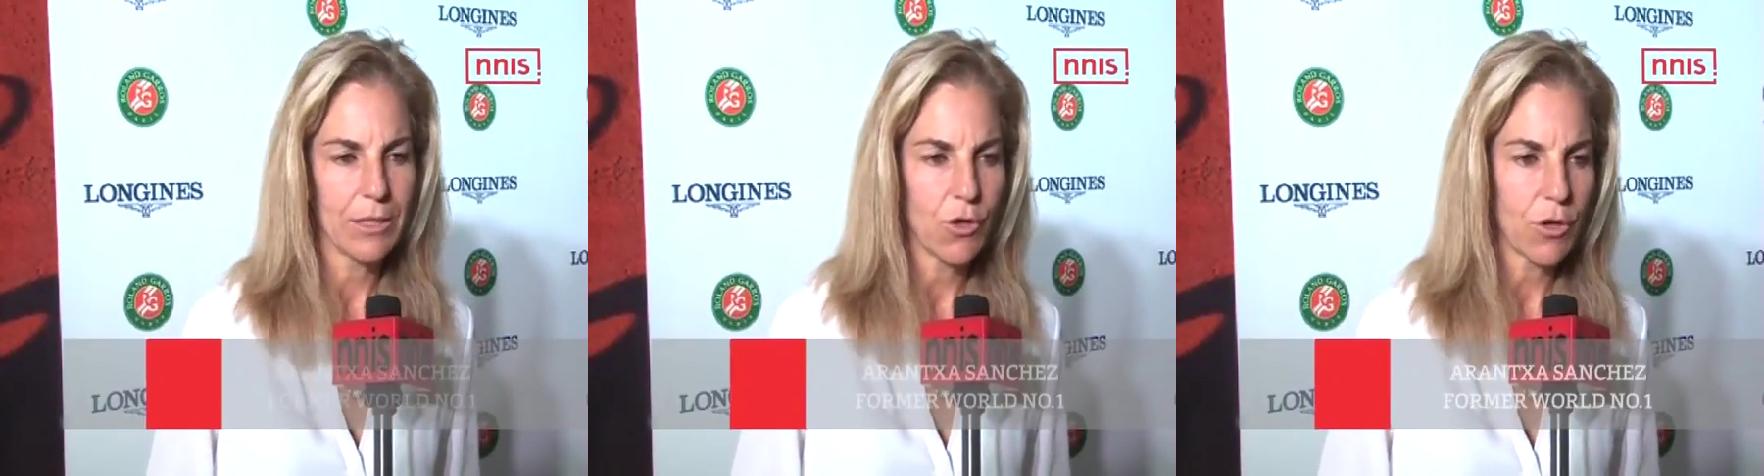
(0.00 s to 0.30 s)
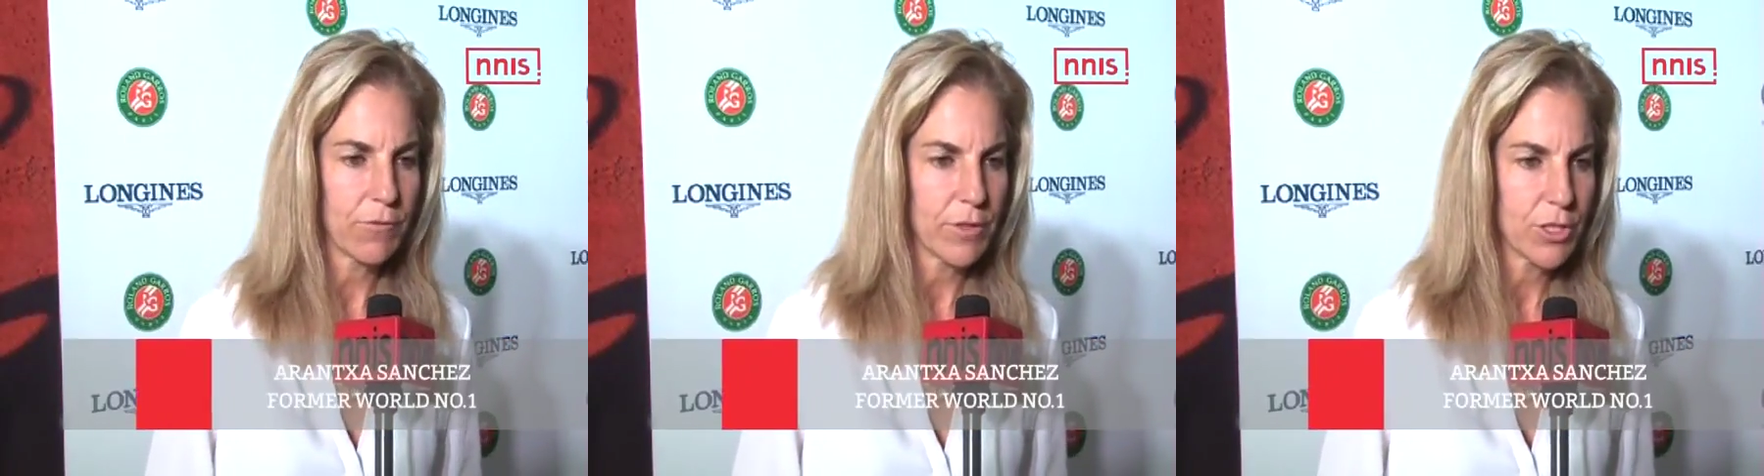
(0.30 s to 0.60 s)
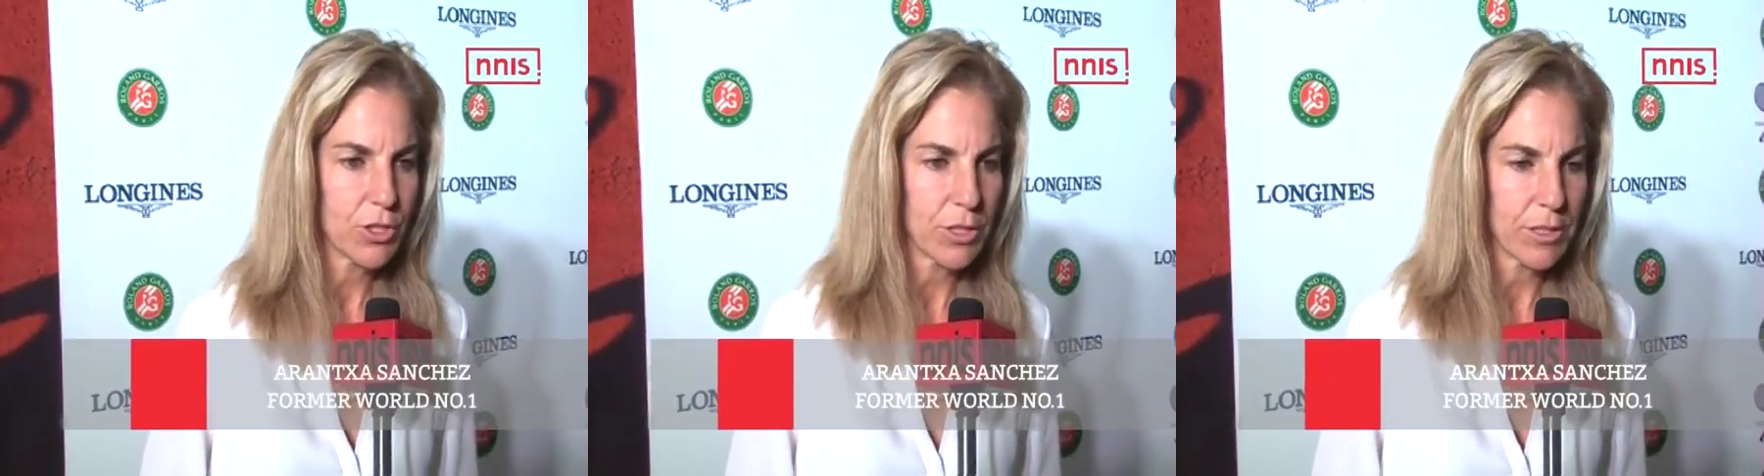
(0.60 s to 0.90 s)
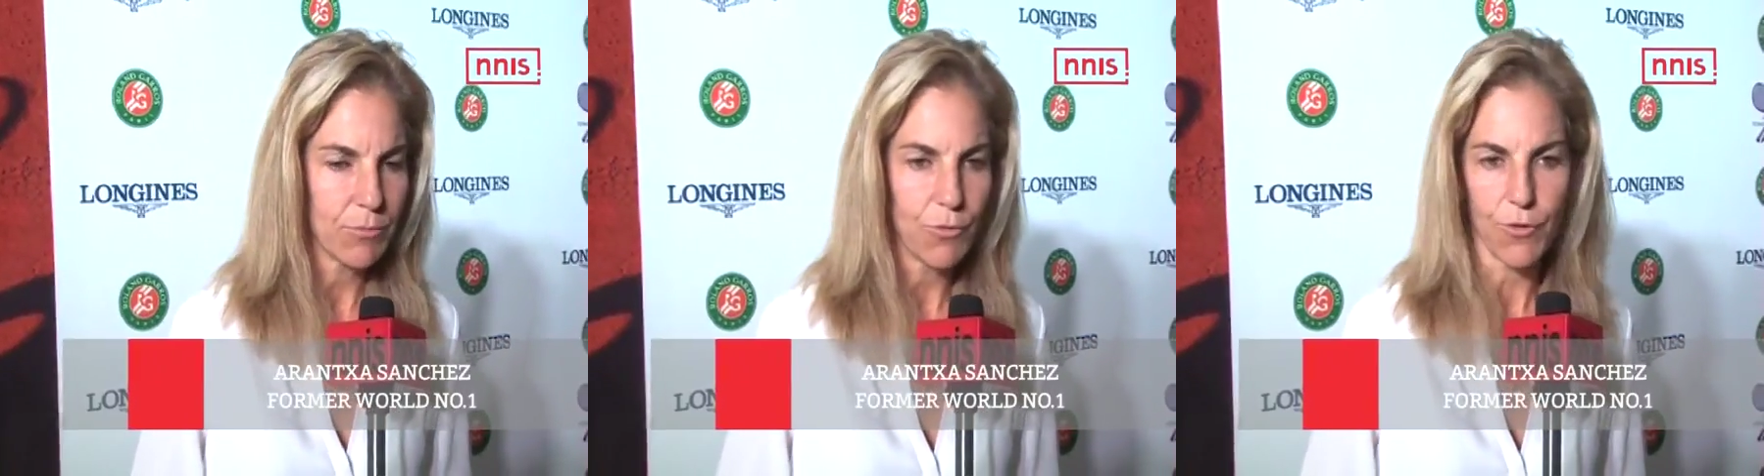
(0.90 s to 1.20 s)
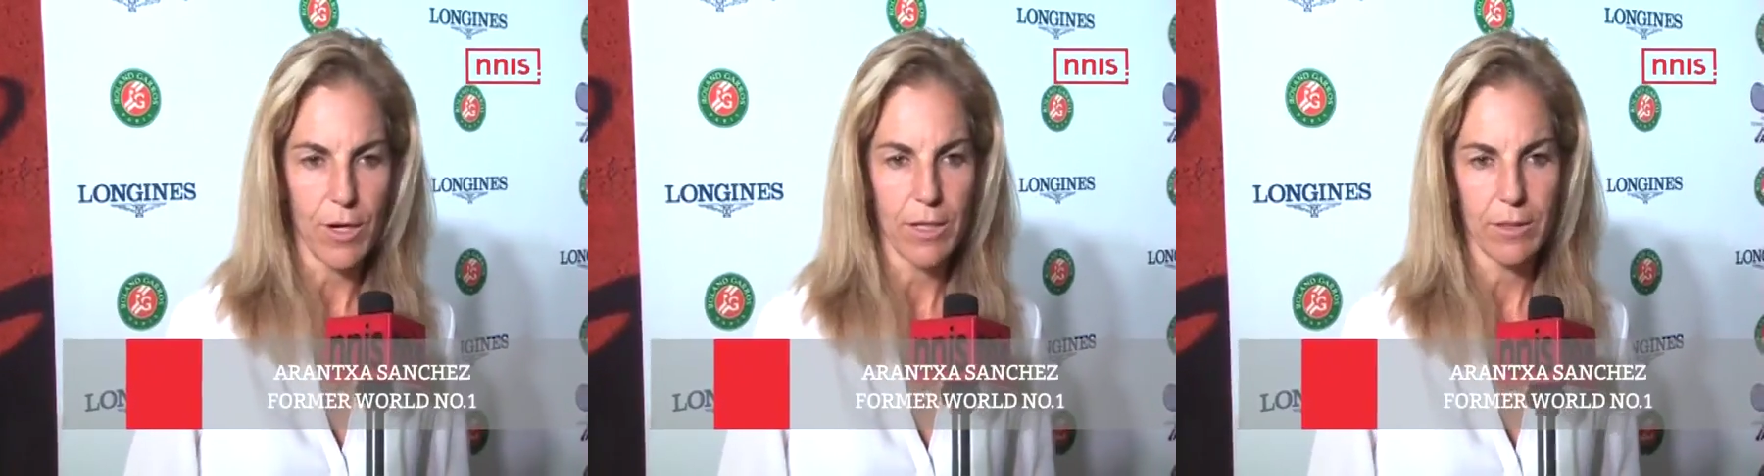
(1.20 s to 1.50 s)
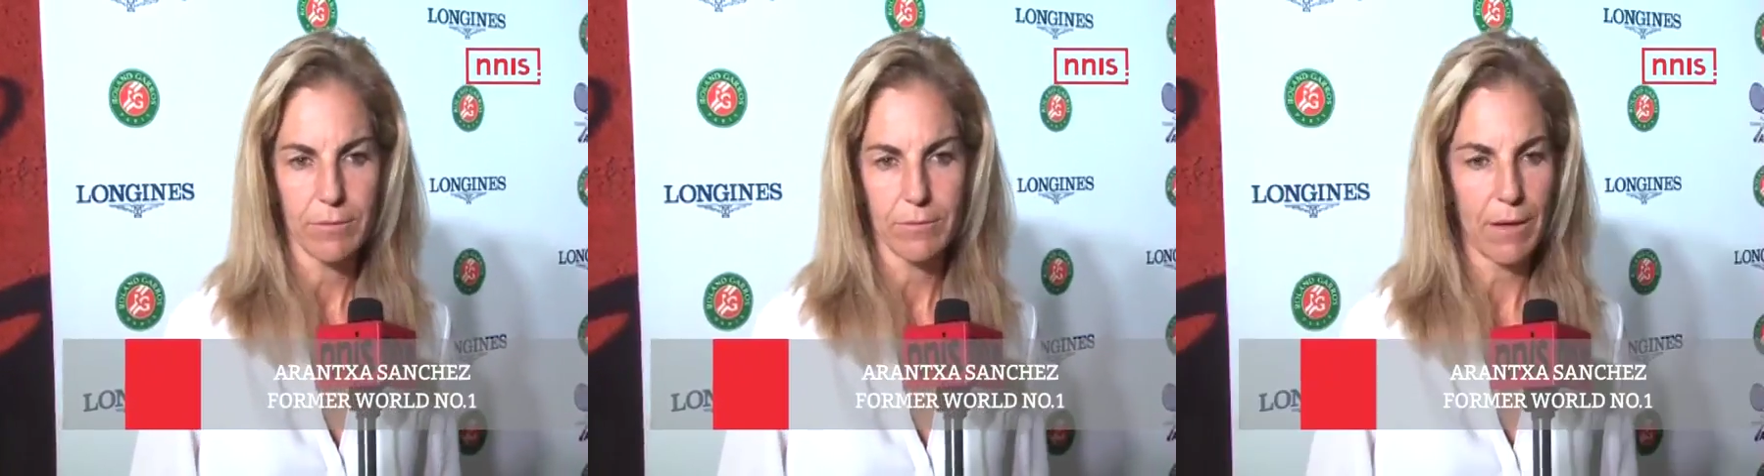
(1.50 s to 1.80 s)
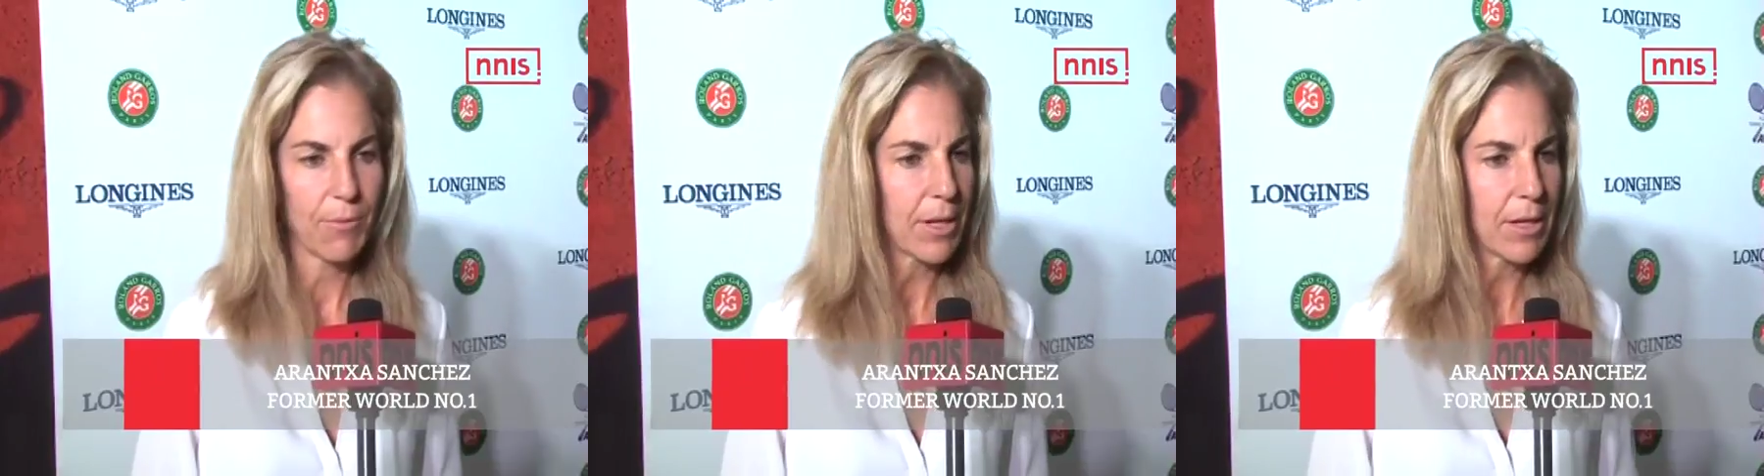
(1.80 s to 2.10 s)
Djokovic, Murray,
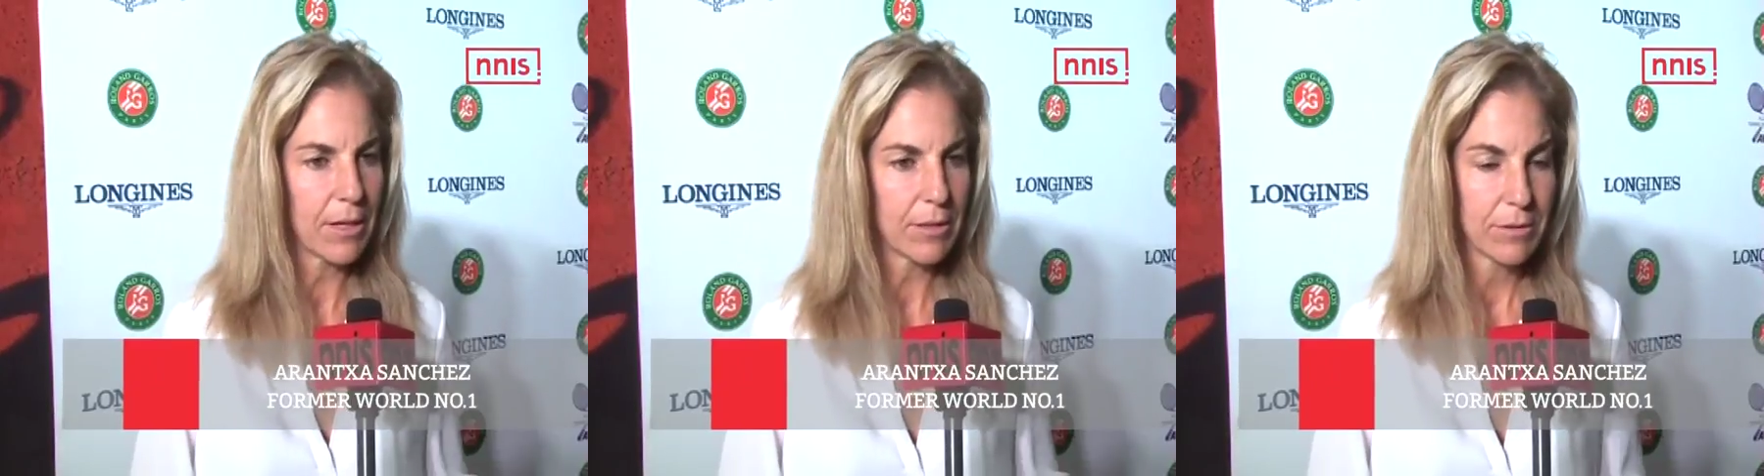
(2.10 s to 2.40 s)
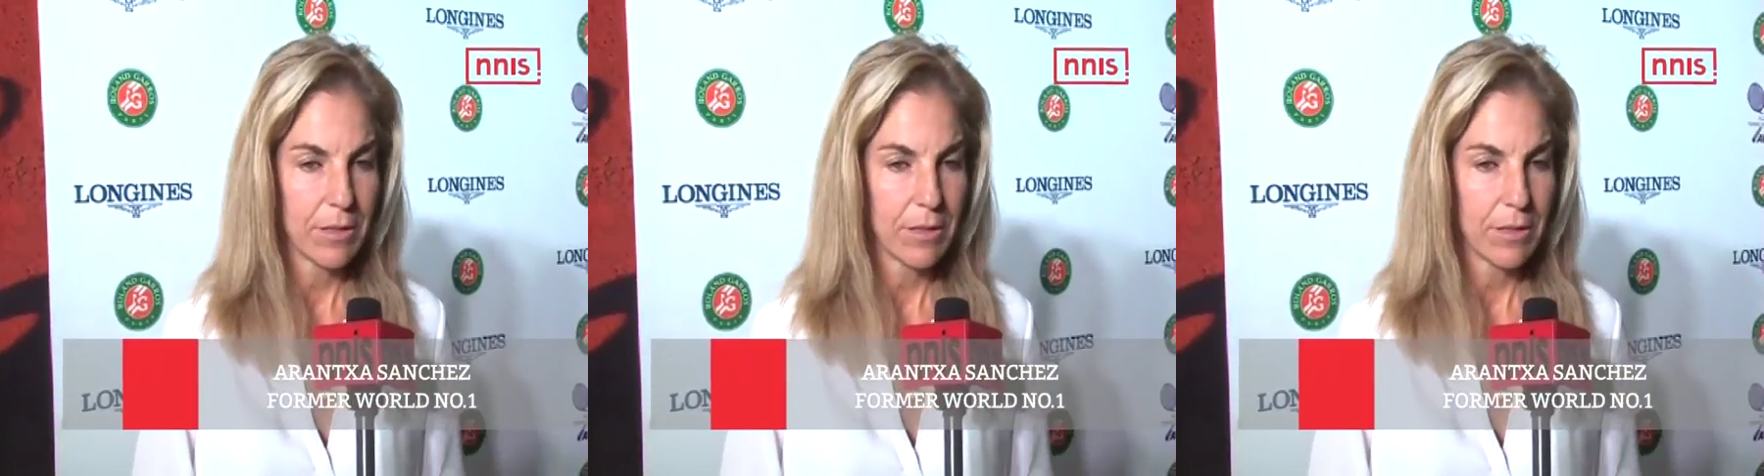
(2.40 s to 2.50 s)
Wawrinka.